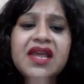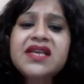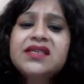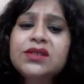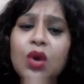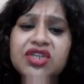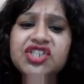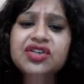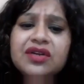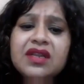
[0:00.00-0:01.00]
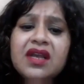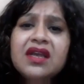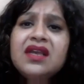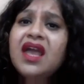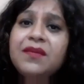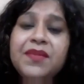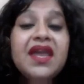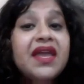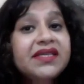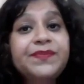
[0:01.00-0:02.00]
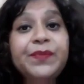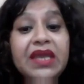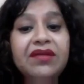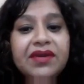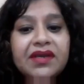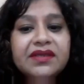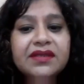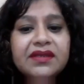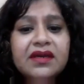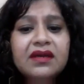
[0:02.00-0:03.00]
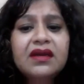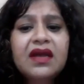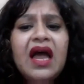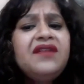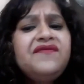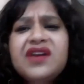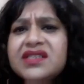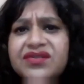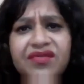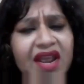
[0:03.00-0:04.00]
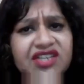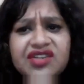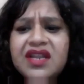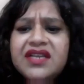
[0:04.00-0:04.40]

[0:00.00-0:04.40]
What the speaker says: exhaustion can be experienced. And frustration